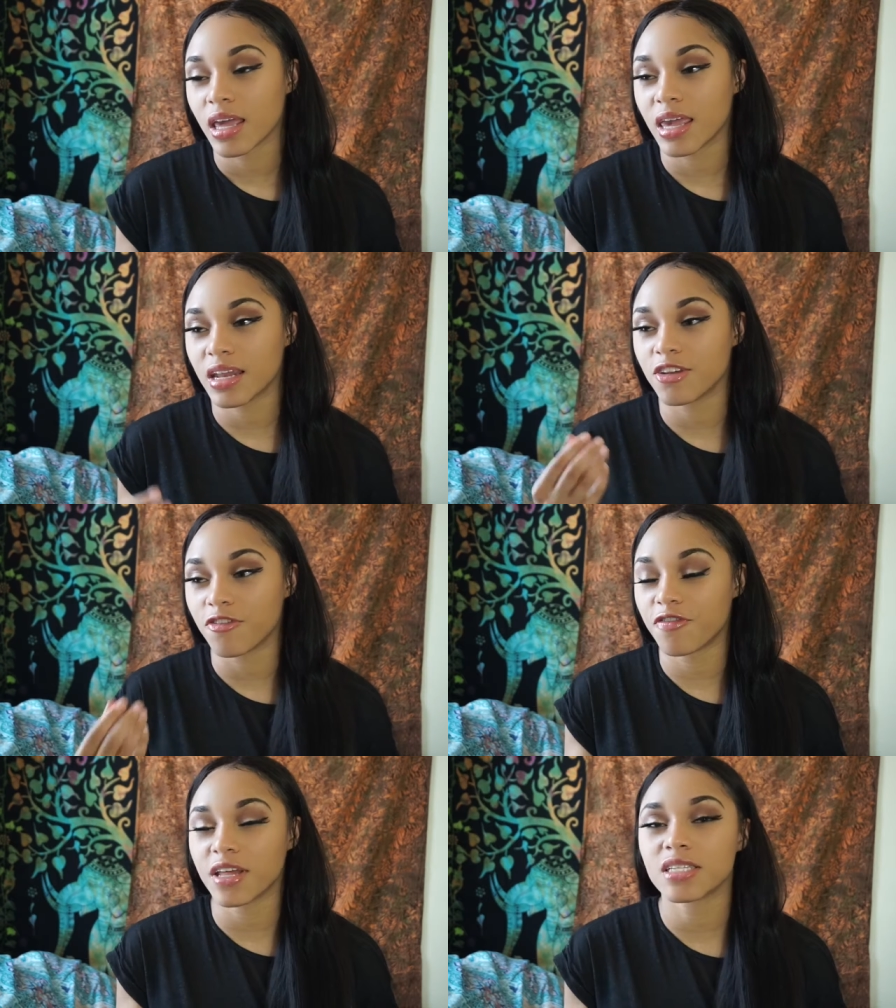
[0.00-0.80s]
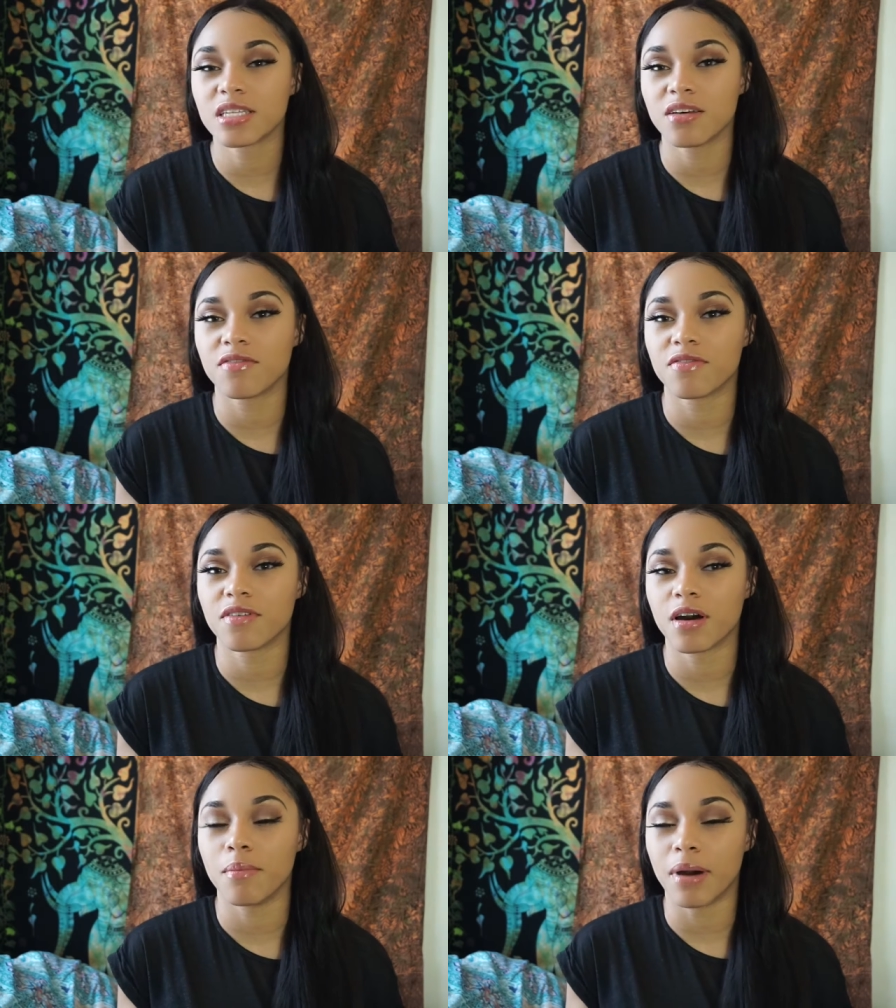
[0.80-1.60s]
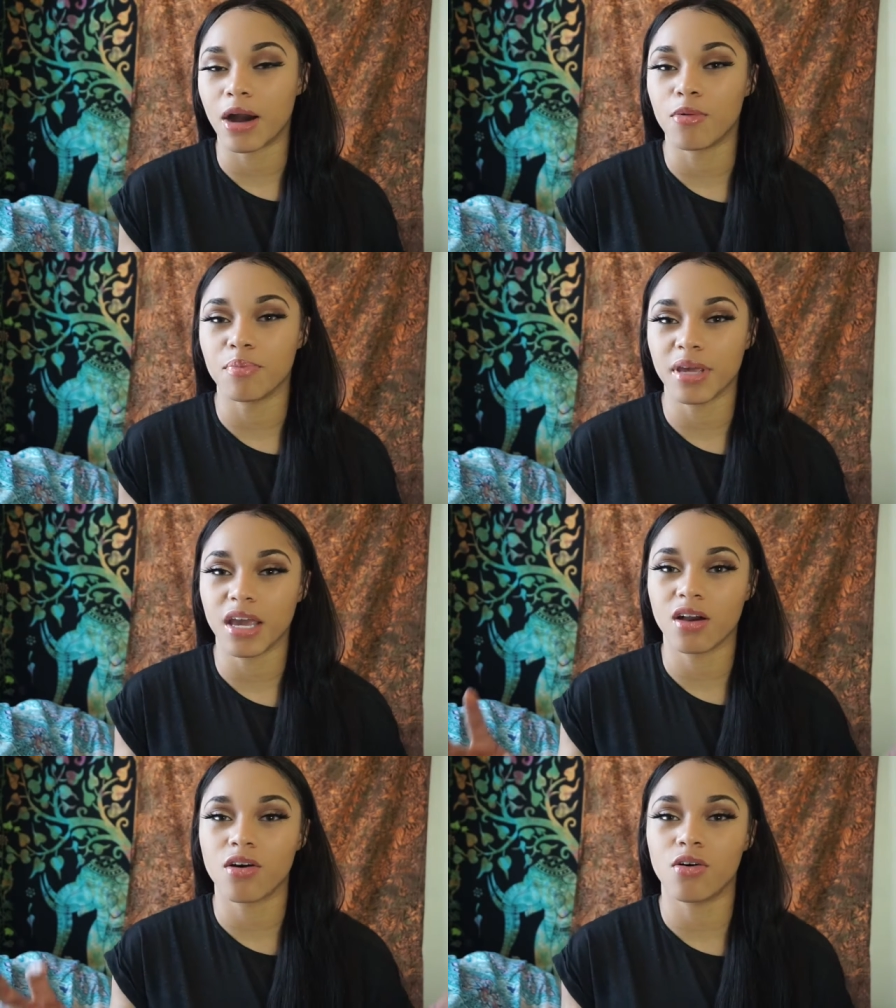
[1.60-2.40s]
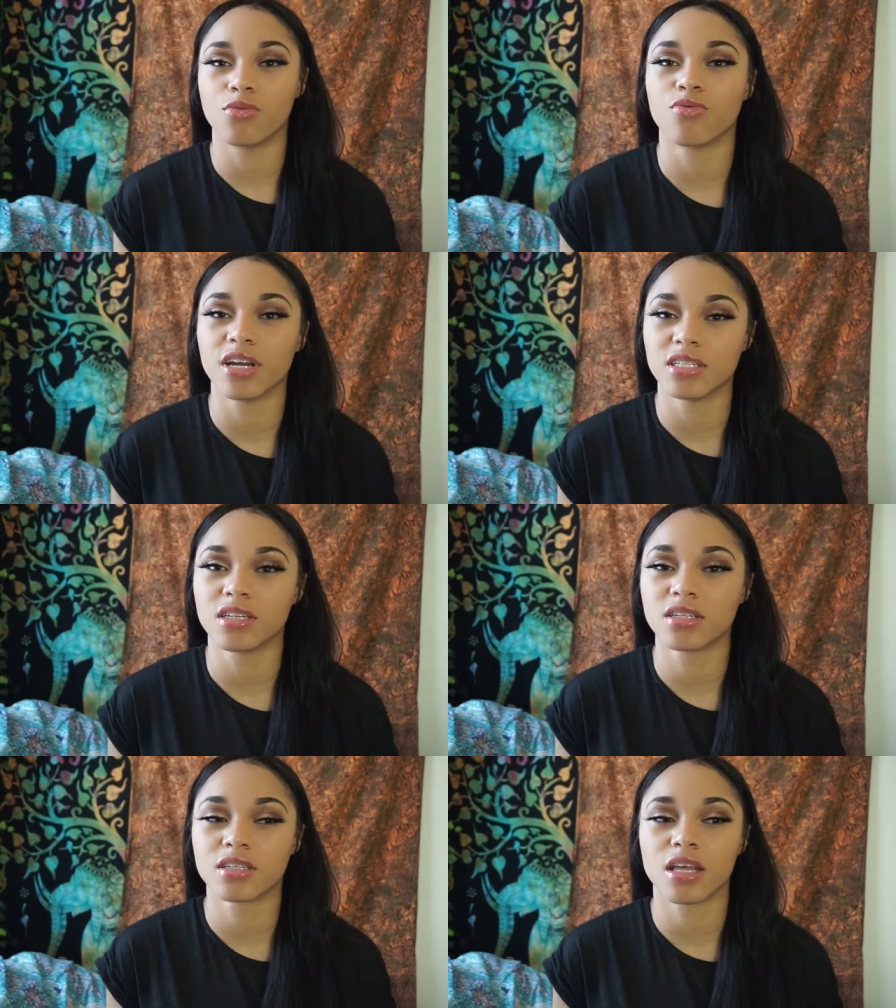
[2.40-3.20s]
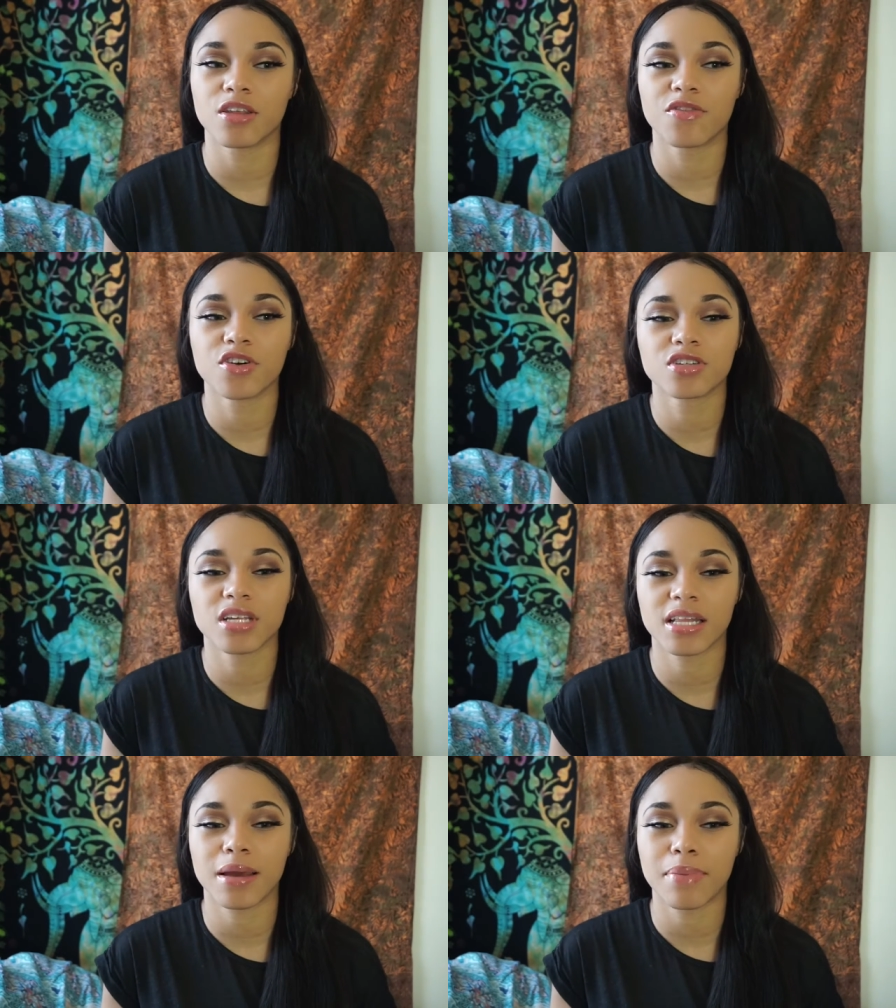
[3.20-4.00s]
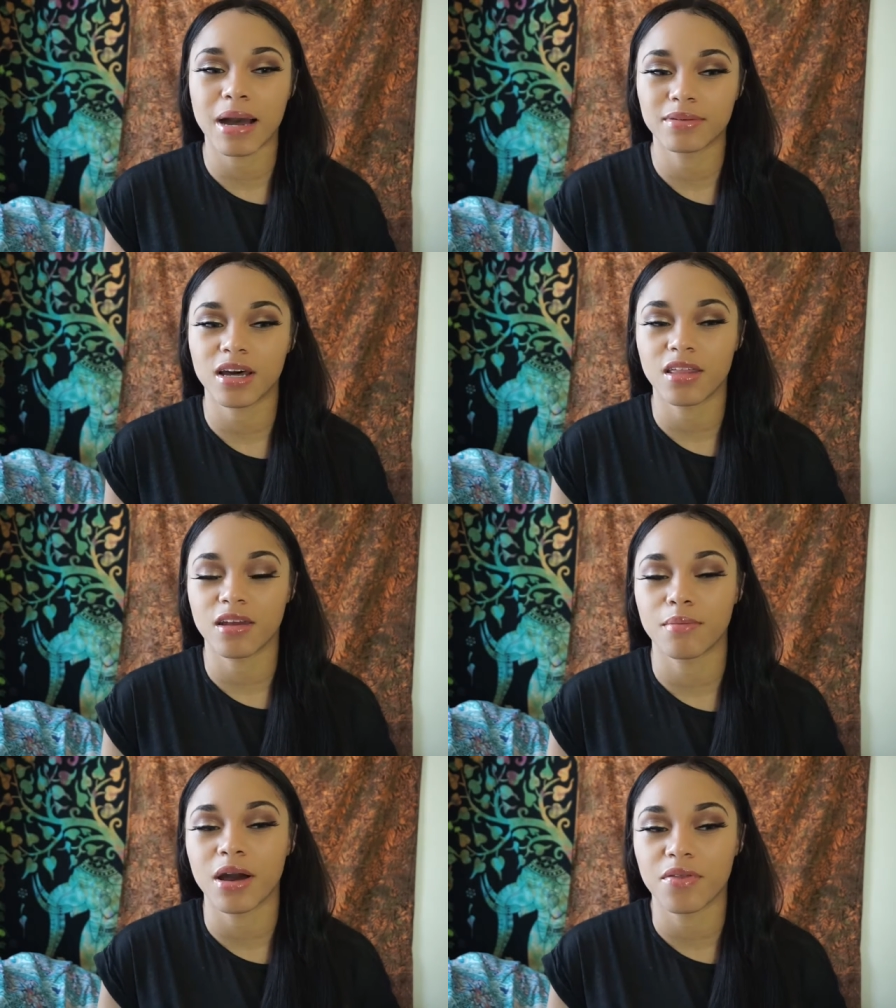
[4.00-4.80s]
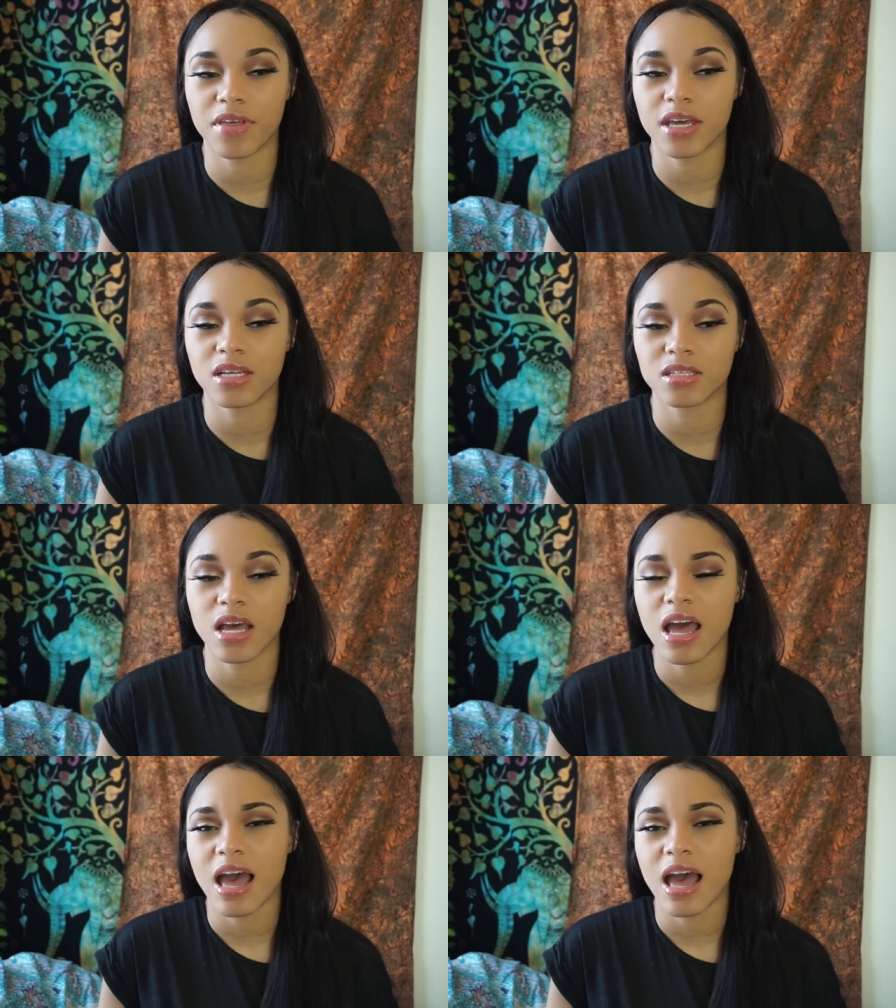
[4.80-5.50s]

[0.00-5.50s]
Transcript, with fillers: get defensive about being called racist, and the first thing that pops out of their mouth is,